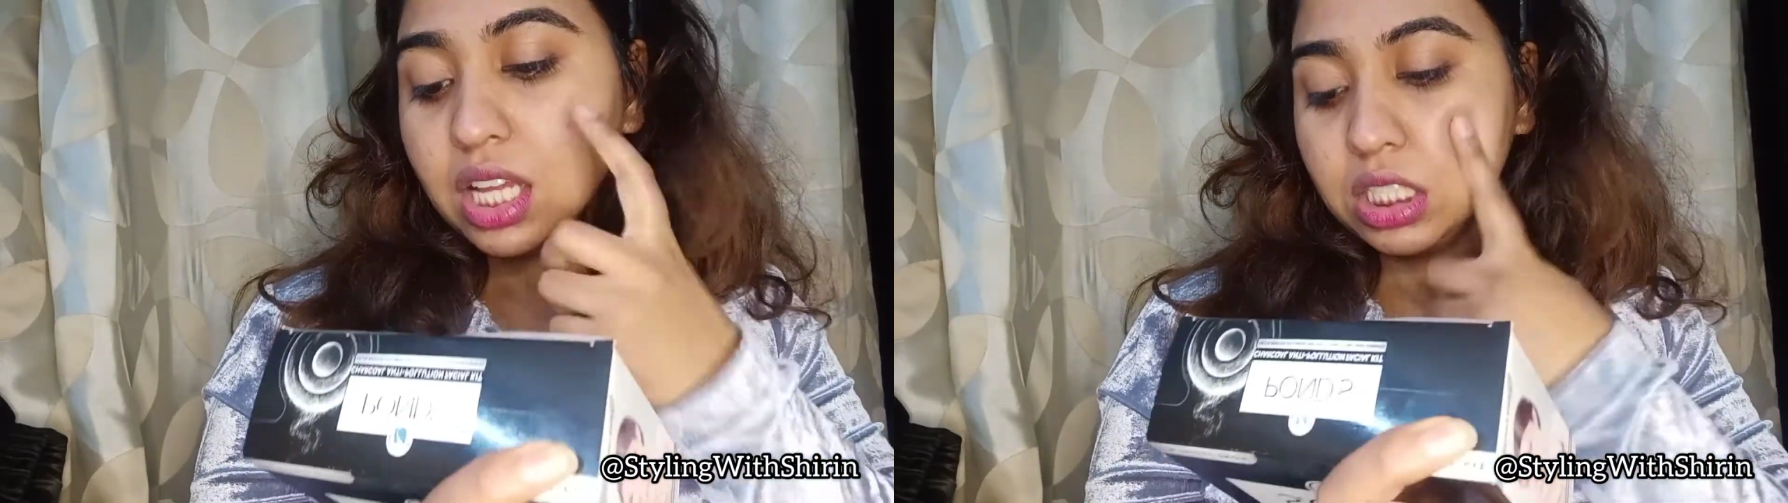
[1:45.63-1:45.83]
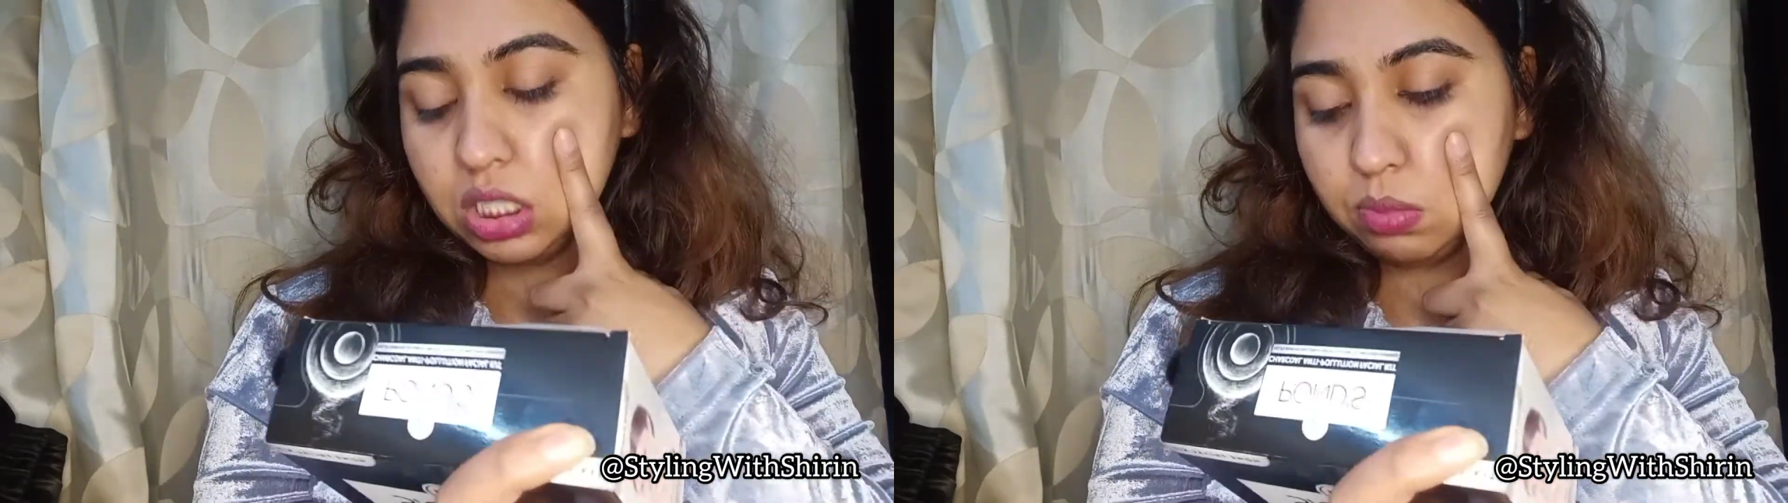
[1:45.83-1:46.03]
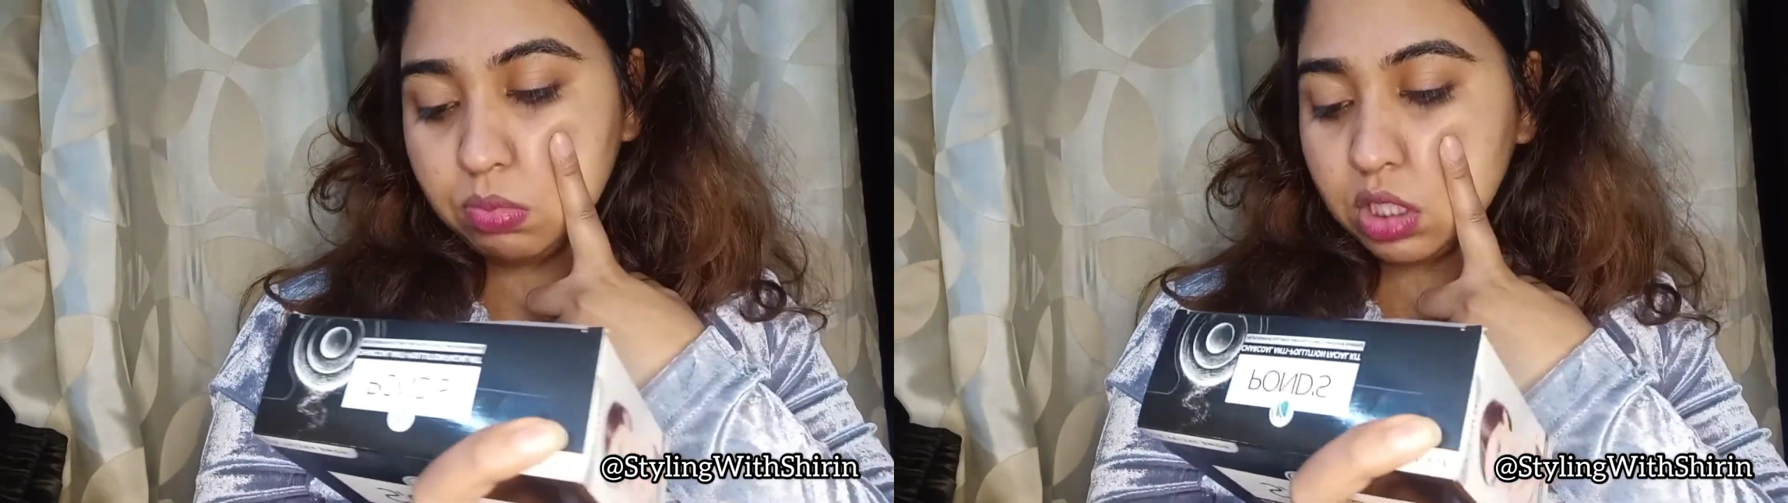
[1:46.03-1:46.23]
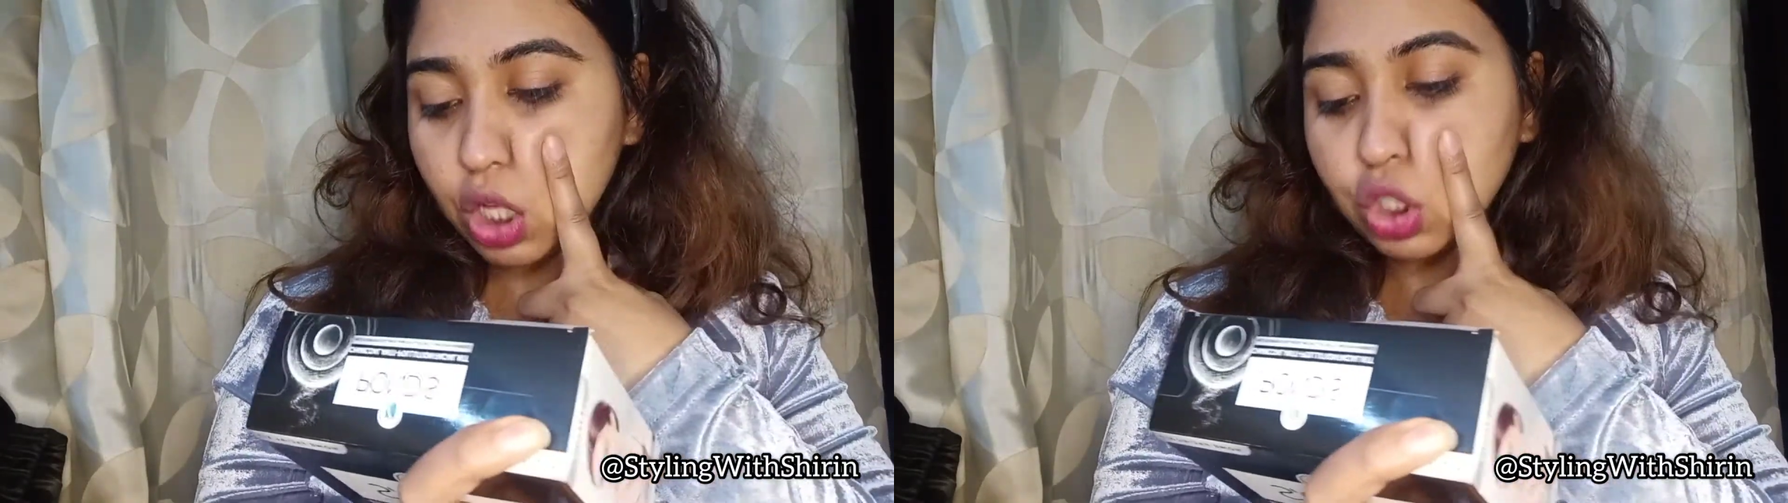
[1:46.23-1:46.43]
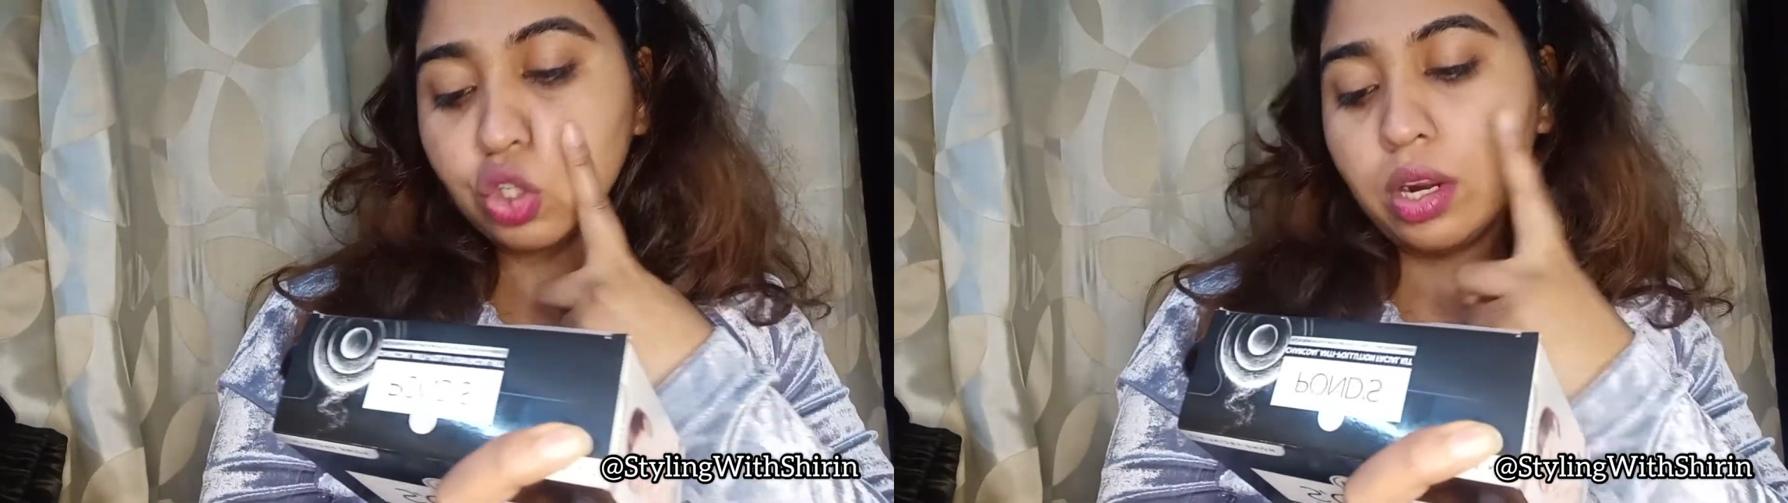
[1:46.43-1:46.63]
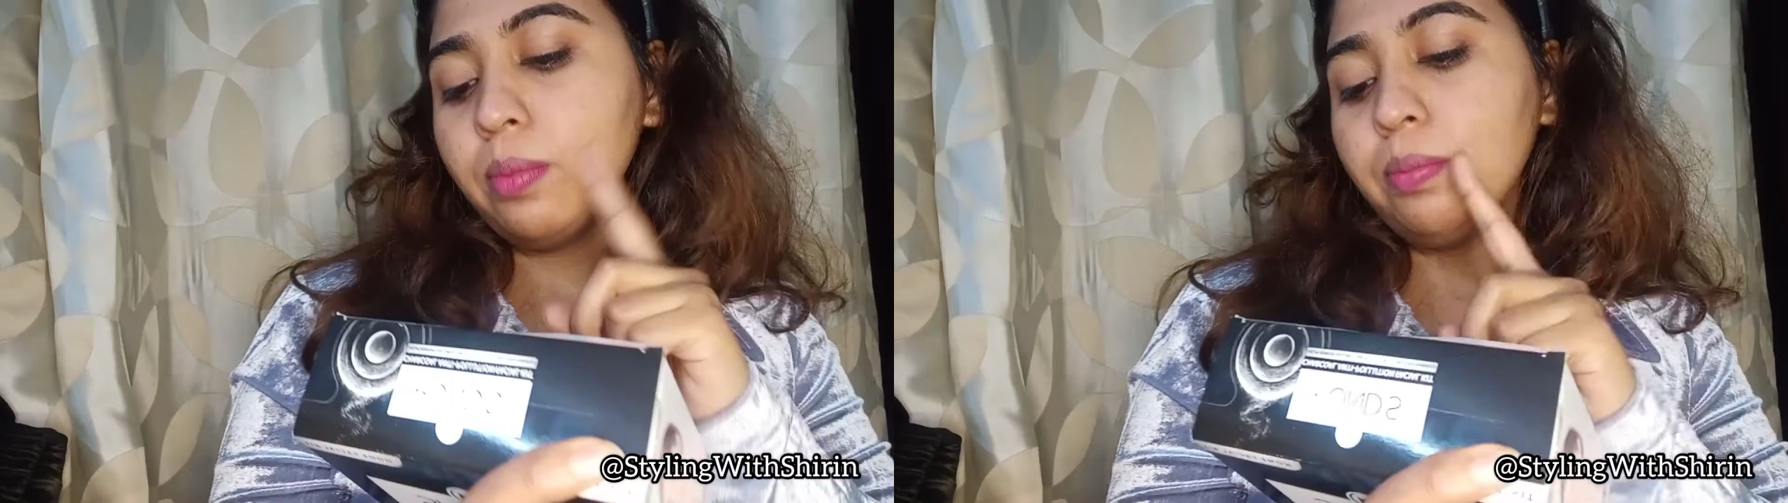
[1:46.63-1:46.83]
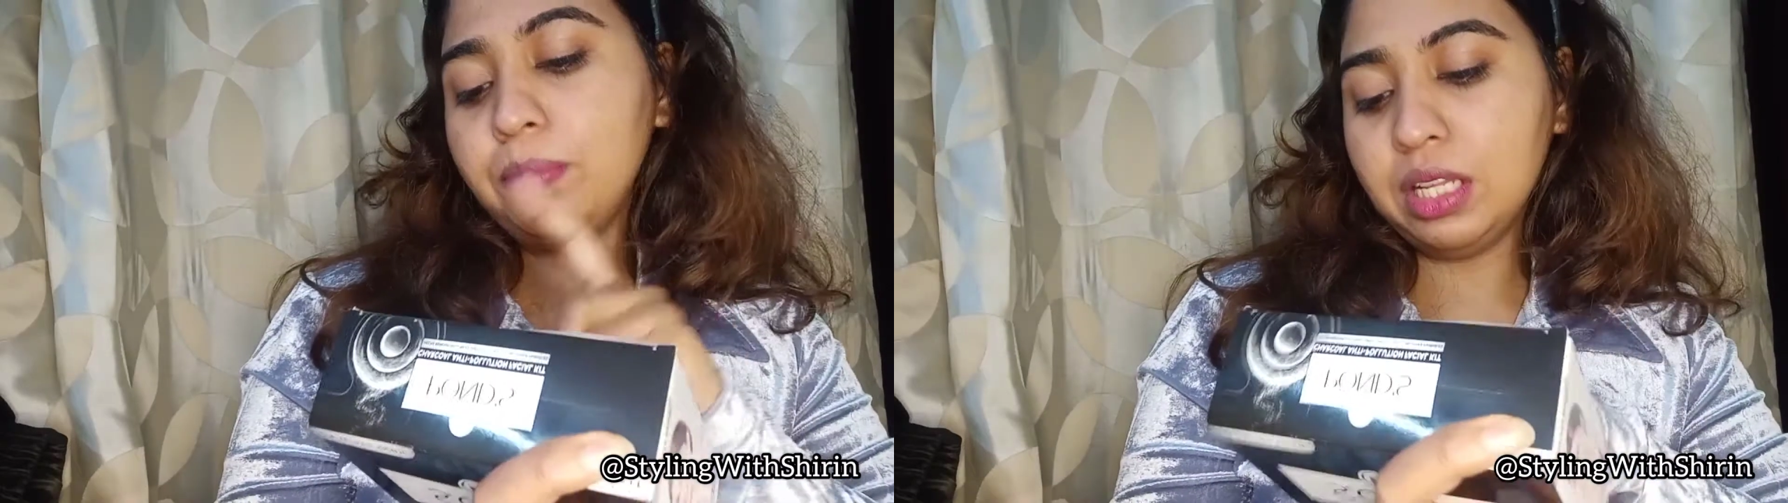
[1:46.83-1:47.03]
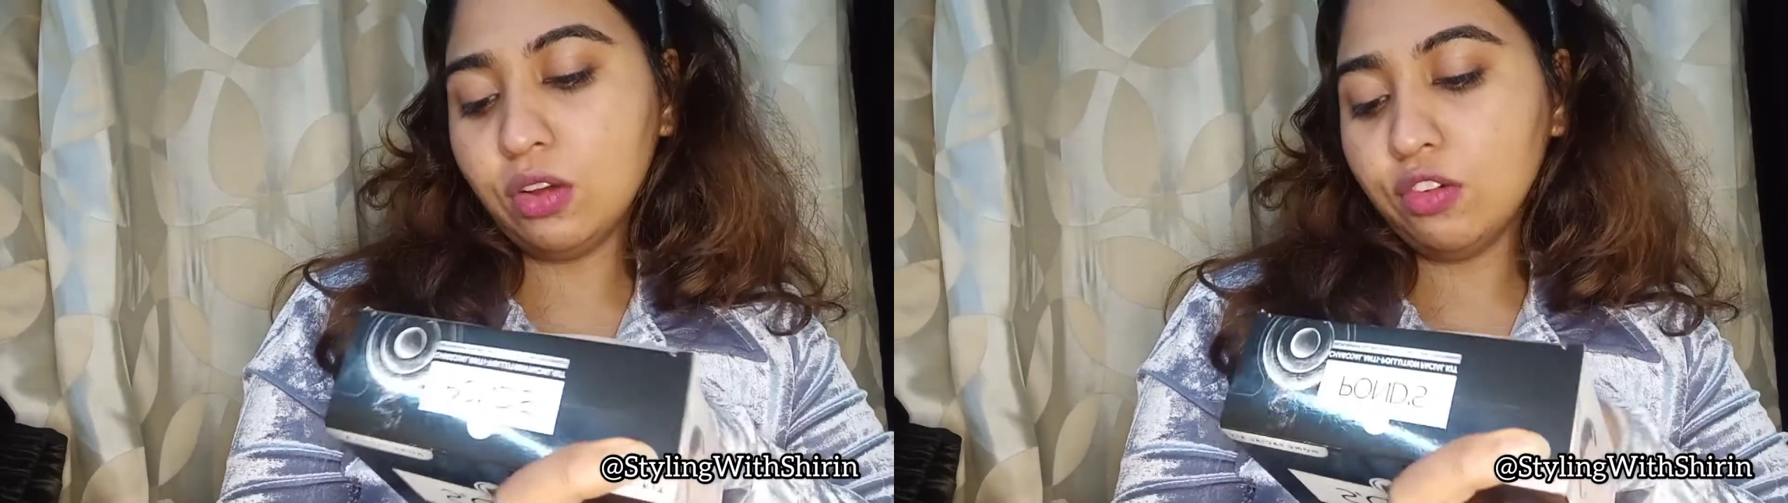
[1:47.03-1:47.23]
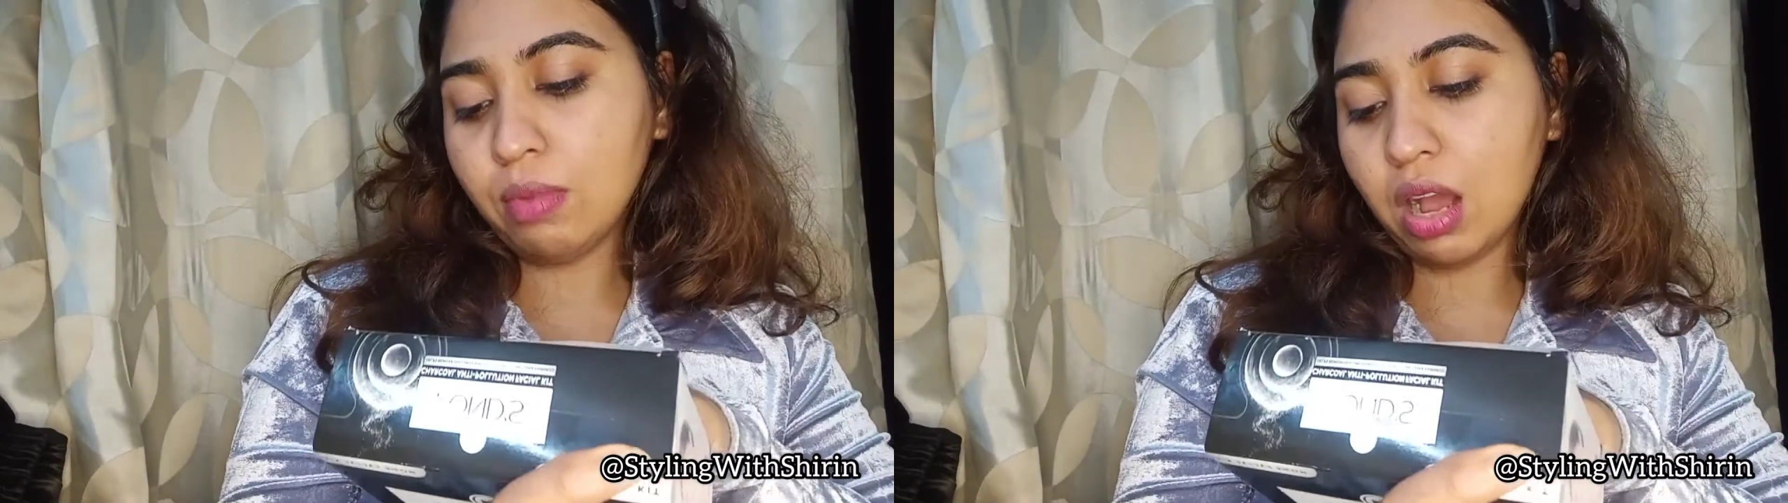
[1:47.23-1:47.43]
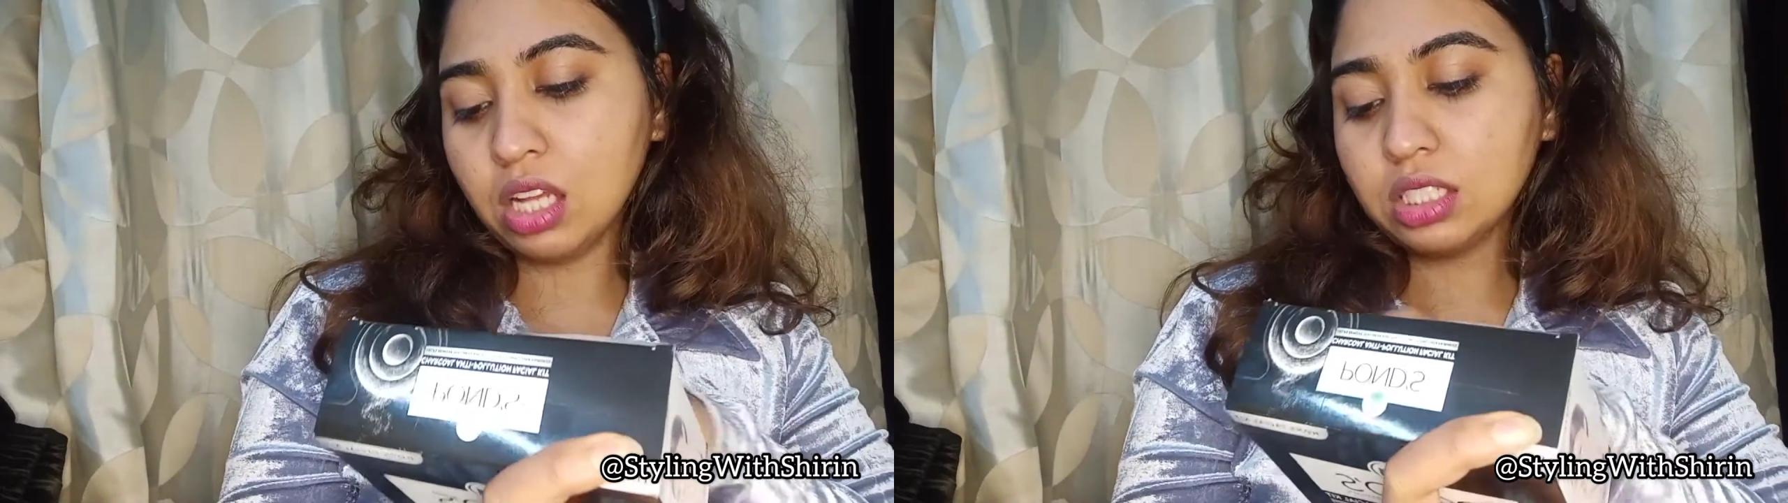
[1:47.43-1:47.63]
deep massage cream, peel off
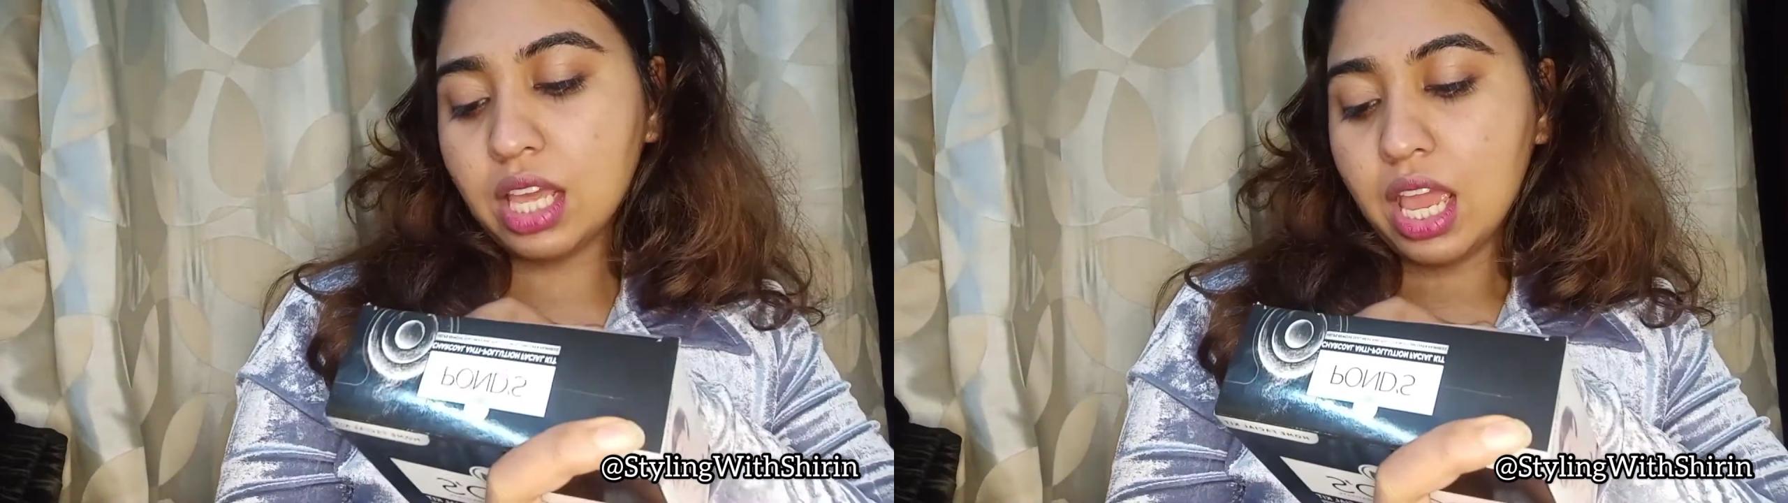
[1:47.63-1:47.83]
mask,